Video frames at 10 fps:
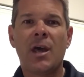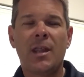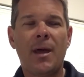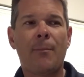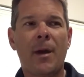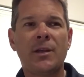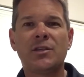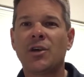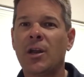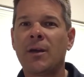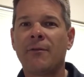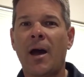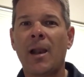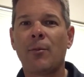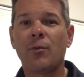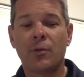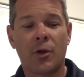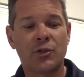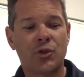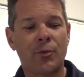That badge is only available,
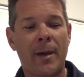those 2